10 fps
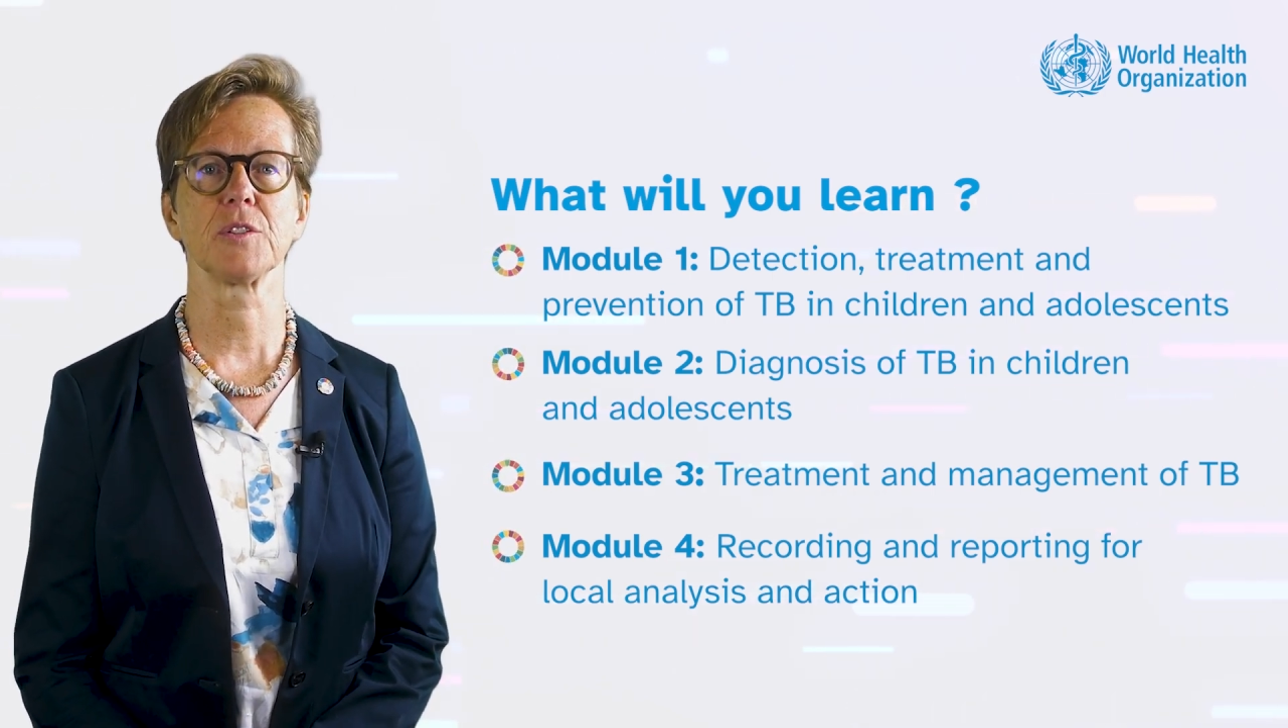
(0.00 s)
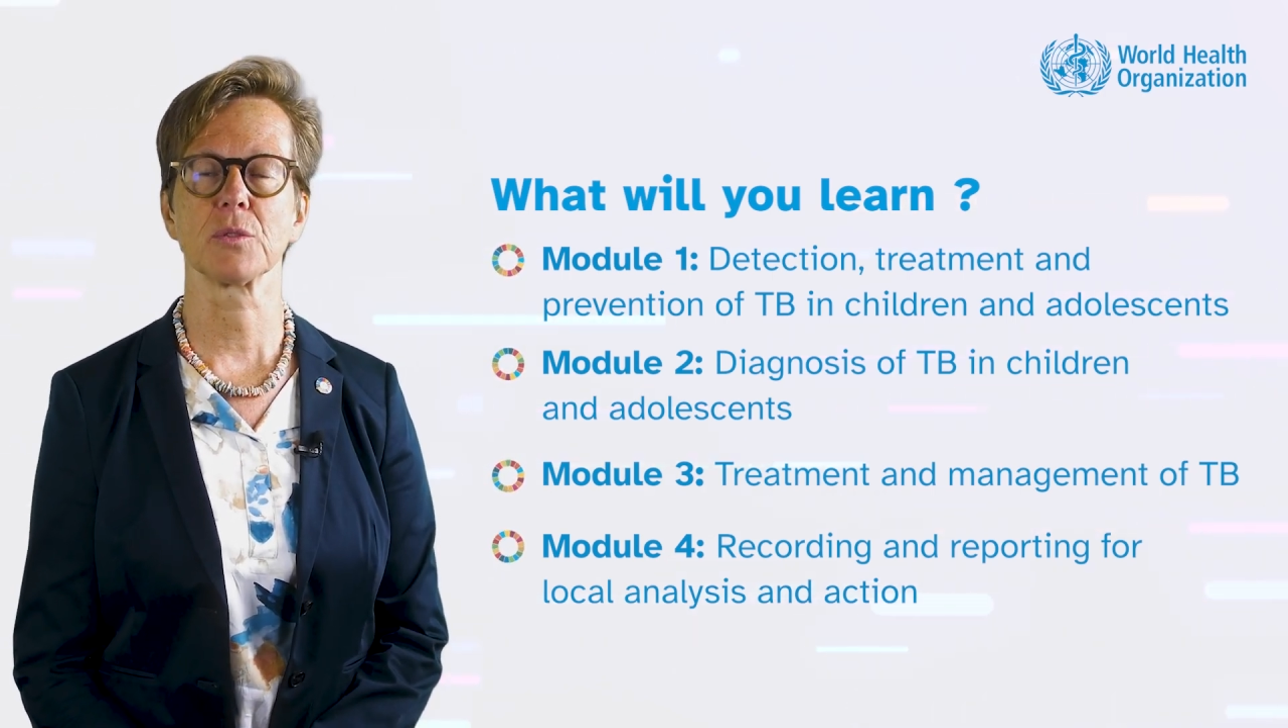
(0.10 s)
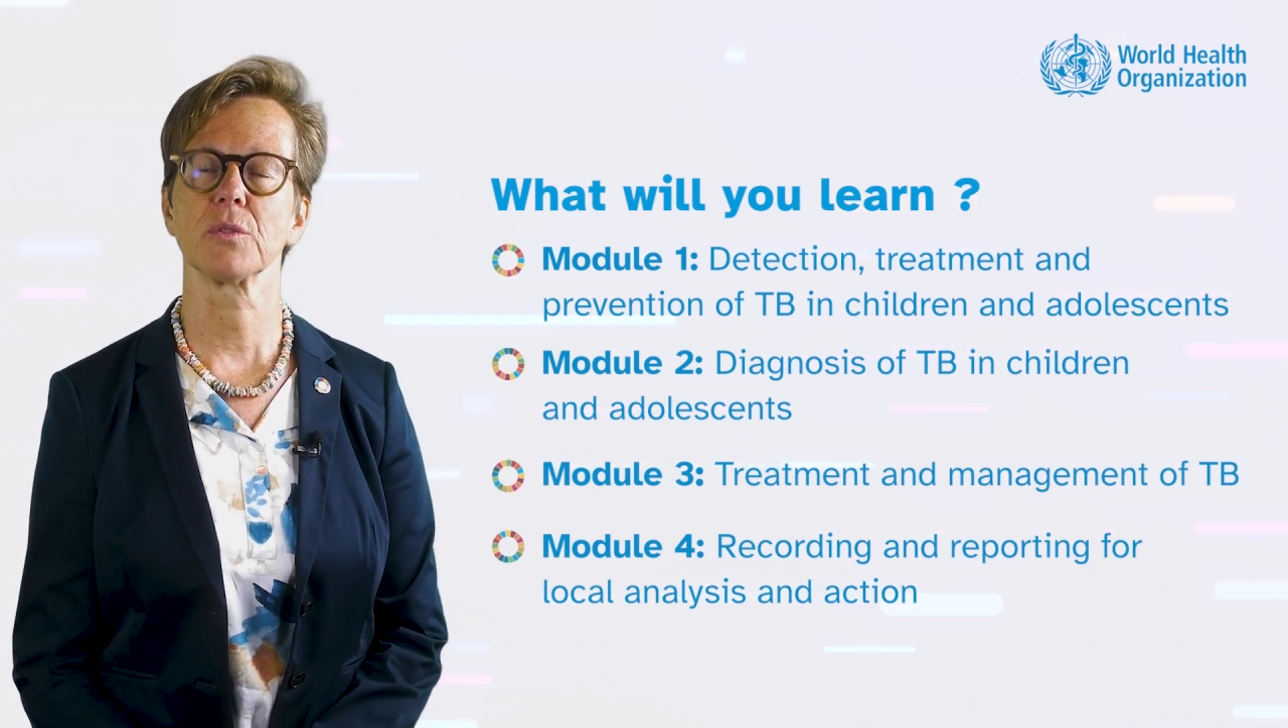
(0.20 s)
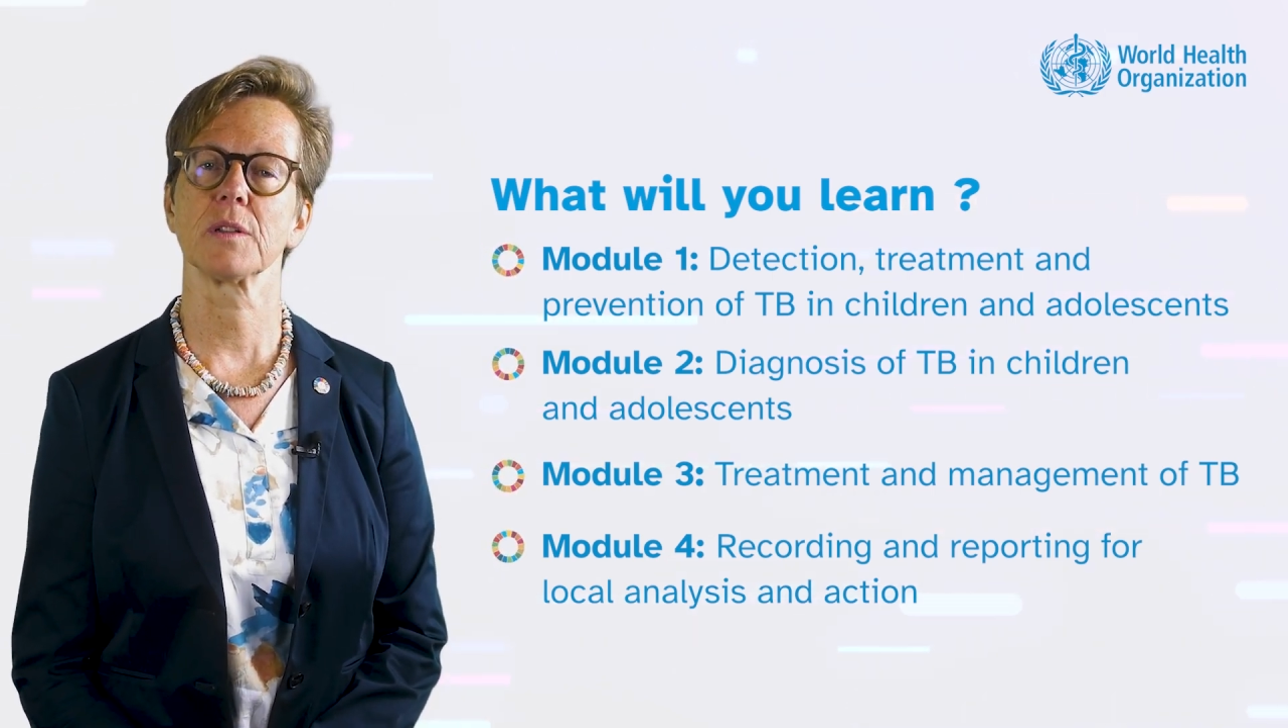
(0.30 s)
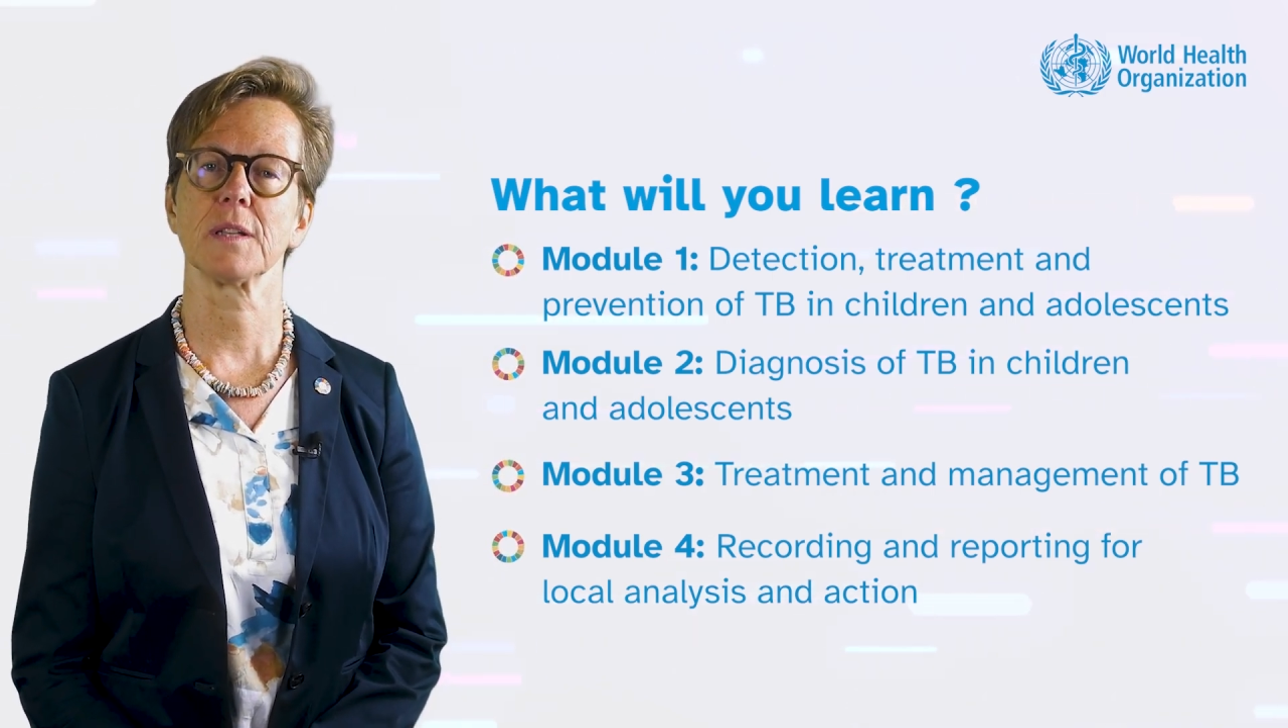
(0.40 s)

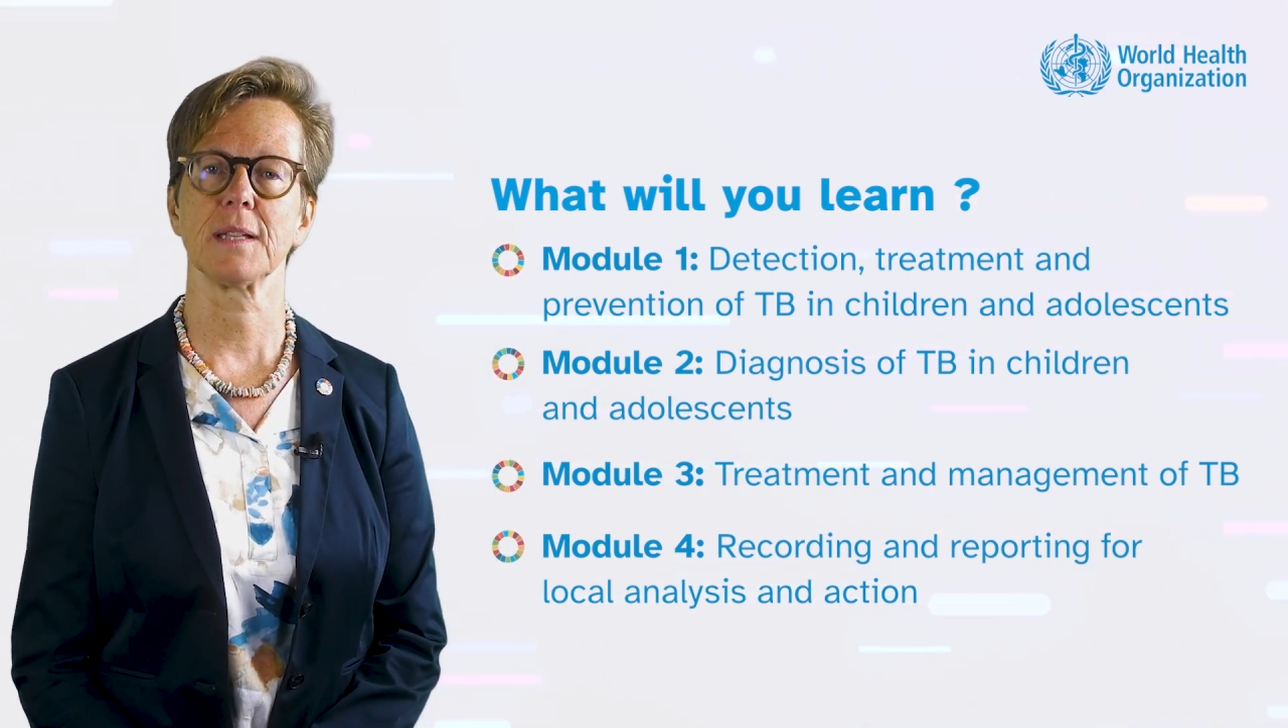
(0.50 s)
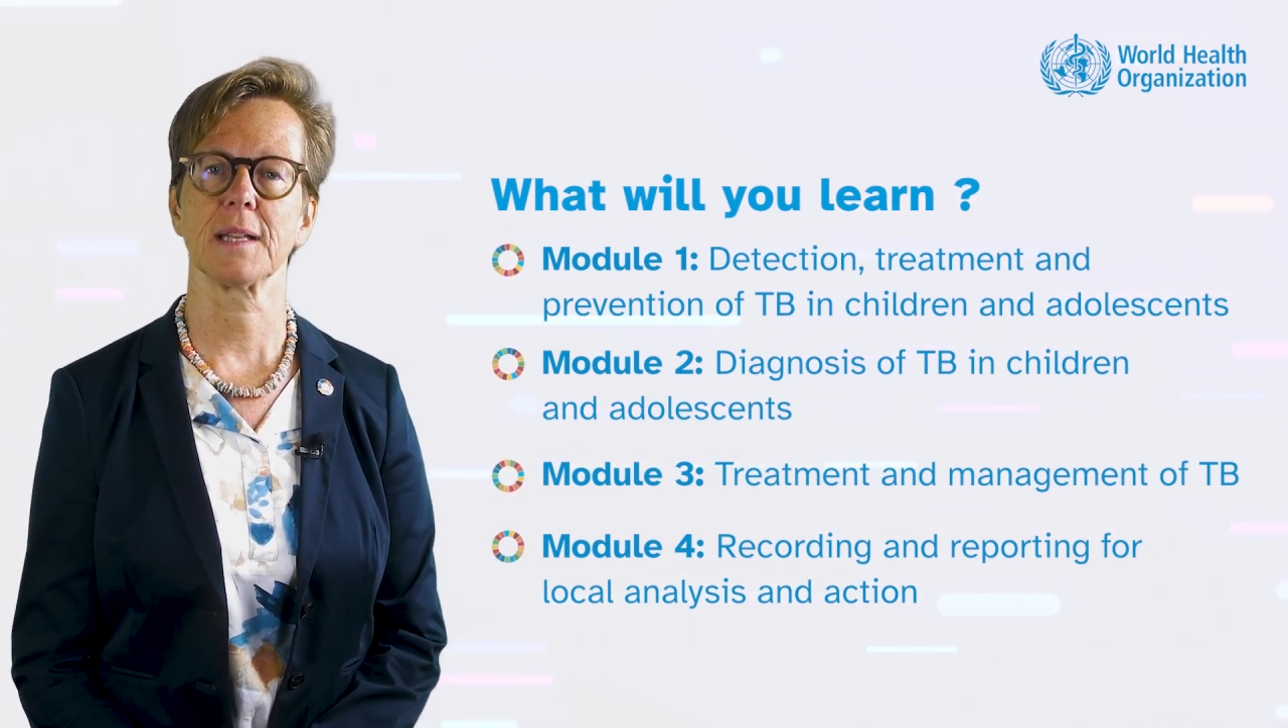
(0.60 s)
children and